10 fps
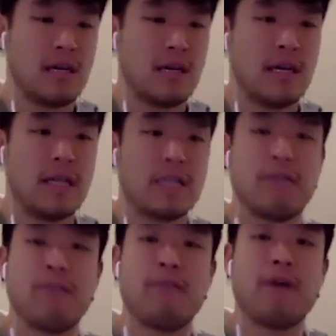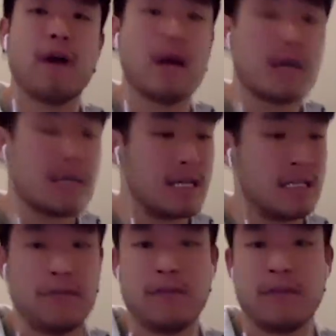it's fucking
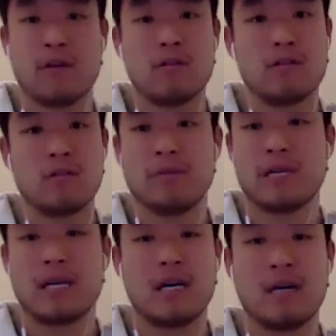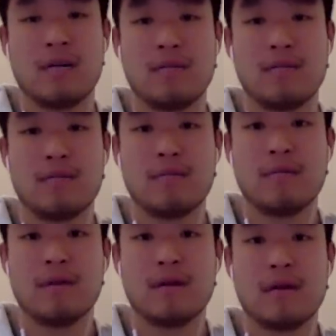difficult to become
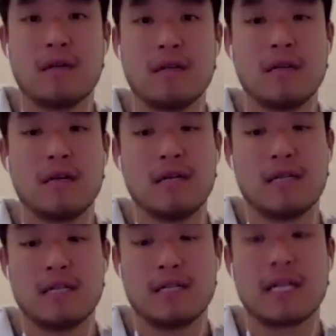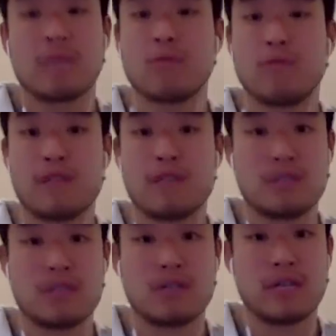uh to get a professional
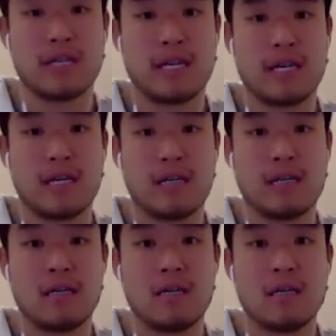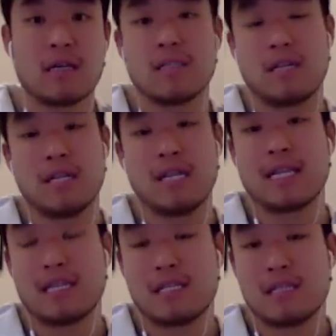degree like that. Cause unlike
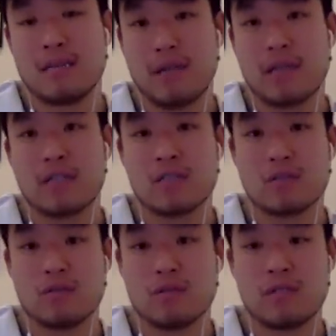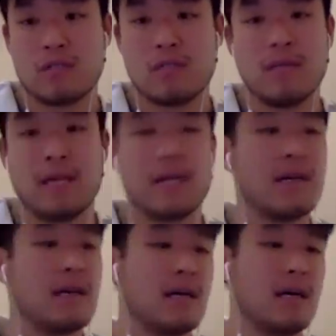this American school system, like
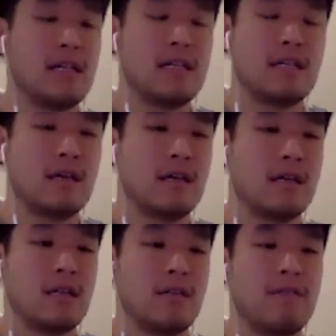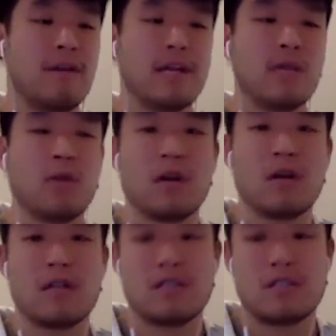the the funny word
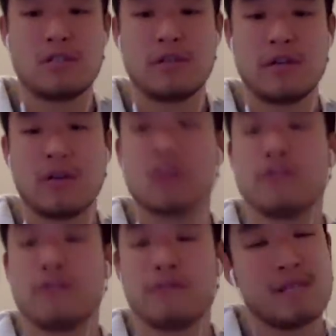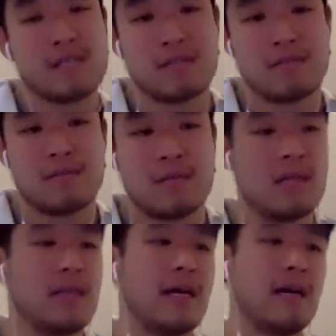on the street or euphemism
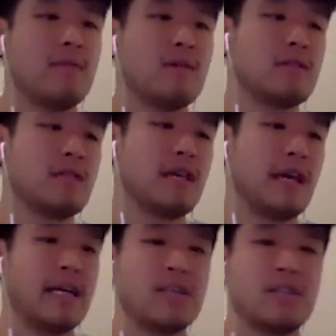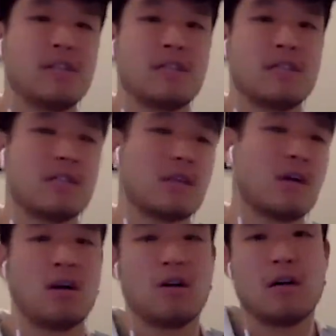that most Asians
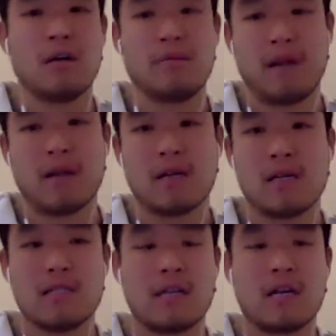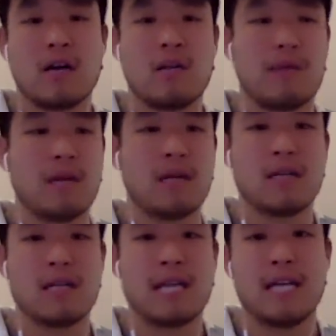call America is they call America
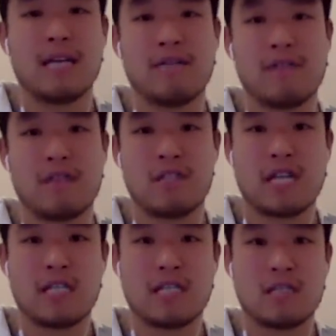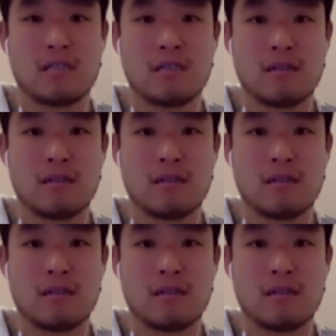the land of fifth chances.